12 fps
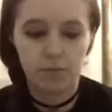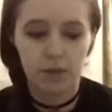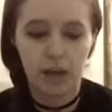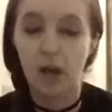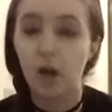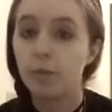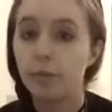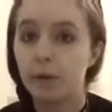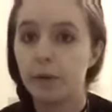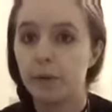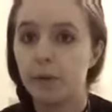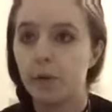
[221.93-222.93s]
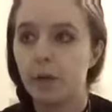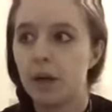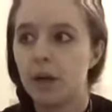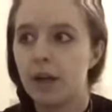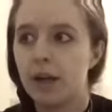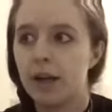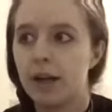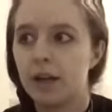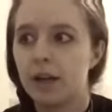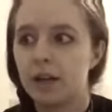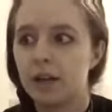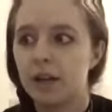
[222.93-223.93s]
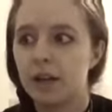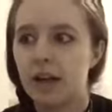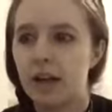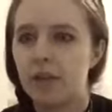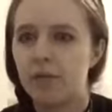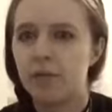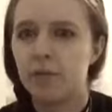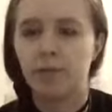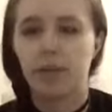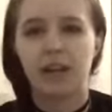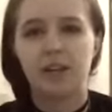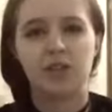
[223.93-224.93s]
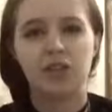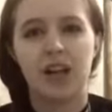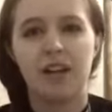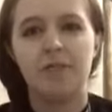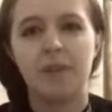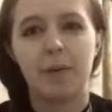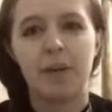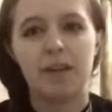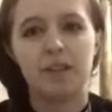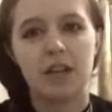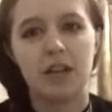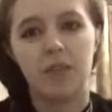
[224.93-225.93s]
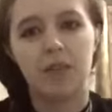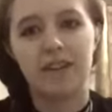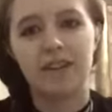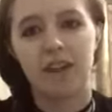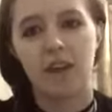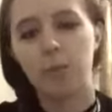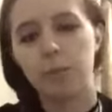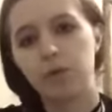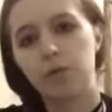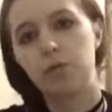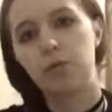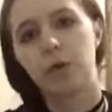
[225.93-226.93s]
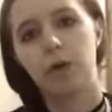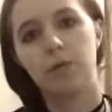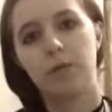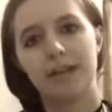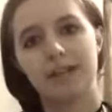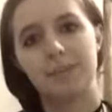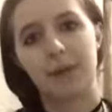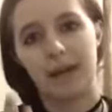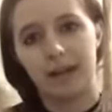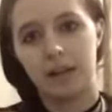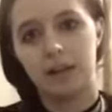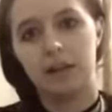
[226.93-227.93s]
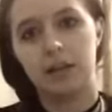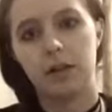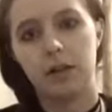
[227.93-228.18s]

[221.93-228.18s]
help you, kind of like a giant family that just wants to help you grow and expand